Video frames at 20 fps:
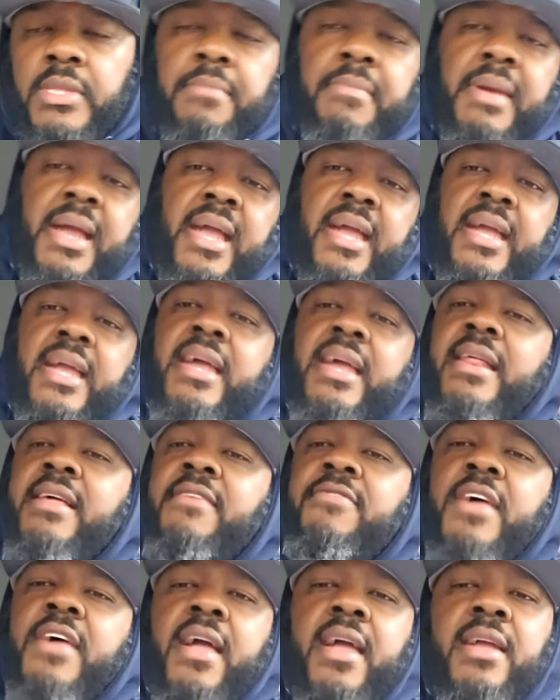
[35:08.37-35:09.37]
Man,
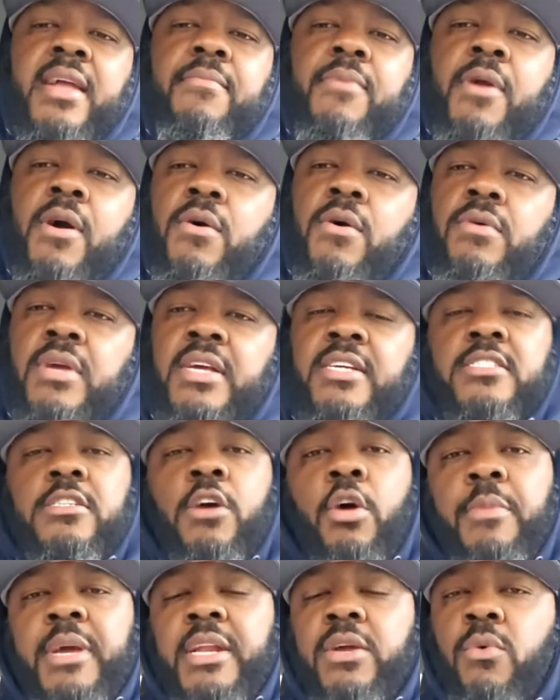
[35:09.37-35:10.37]
anything, bro. It's
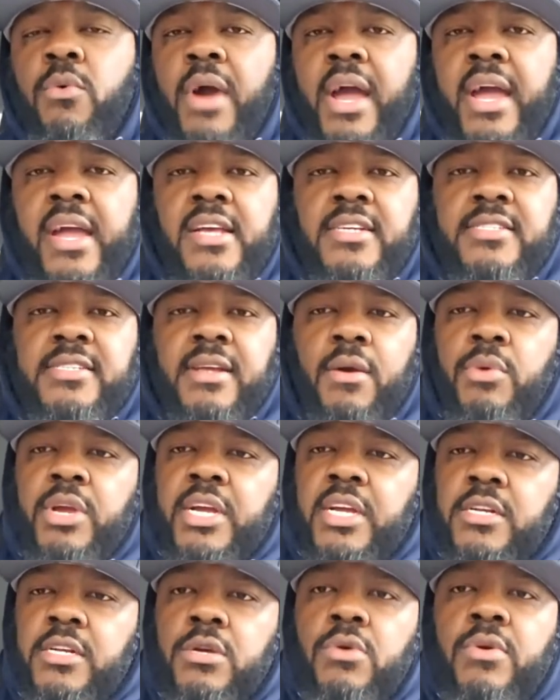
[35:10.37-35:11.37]
so many ways that we
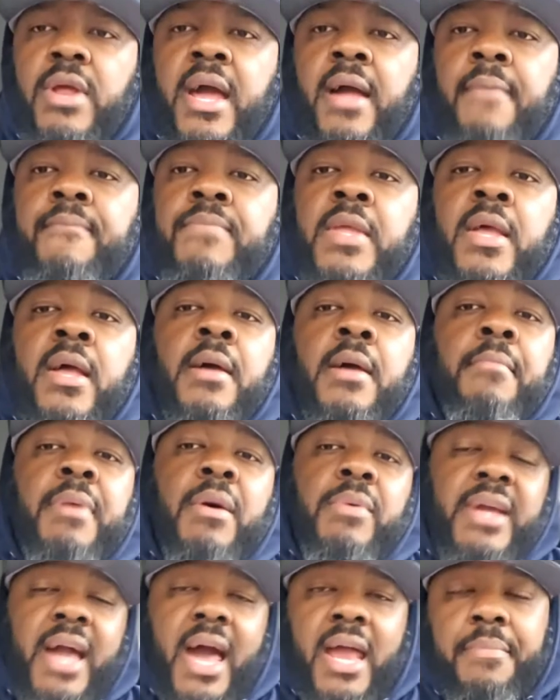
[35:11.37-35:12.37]
could do that,
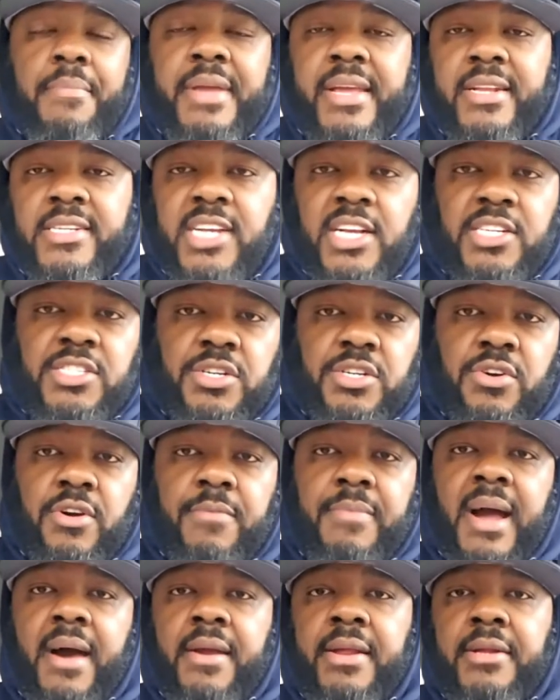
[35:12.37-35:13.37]
but we got to be intentional
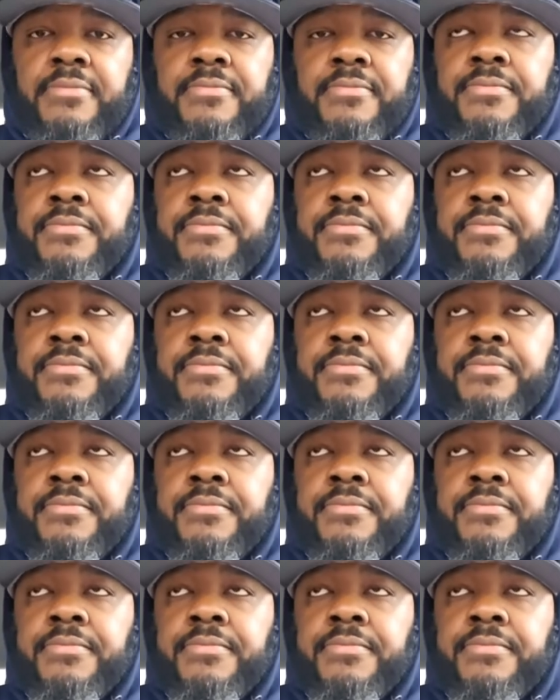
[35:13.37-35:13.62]
about it.